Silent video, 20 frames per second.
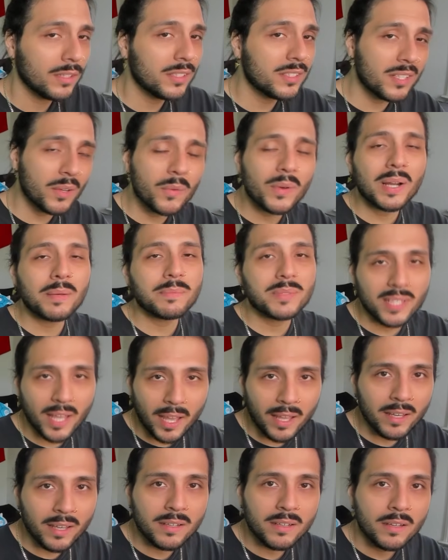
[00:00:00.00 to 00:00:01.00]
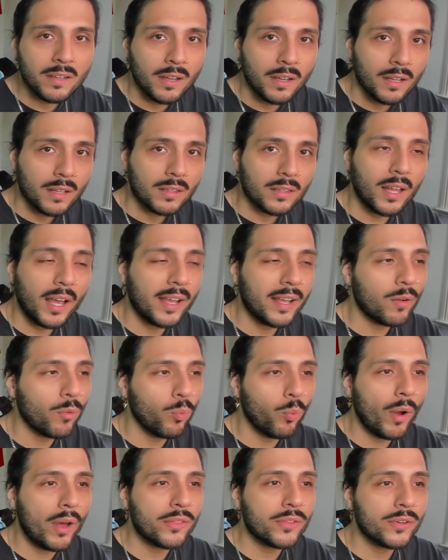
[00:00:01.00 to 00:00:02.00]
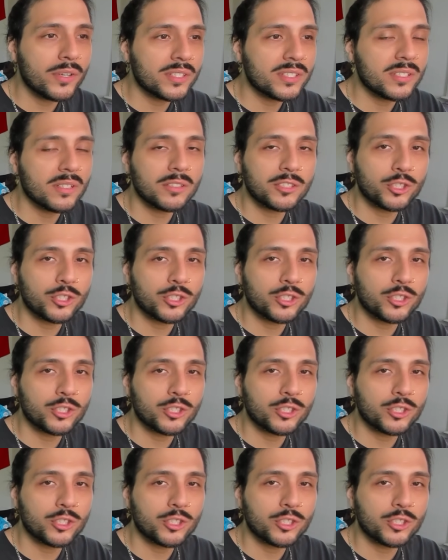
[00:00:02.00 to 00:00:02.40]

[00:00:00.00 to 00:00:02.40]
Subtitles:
You see what I'm saying? Like, whether it's a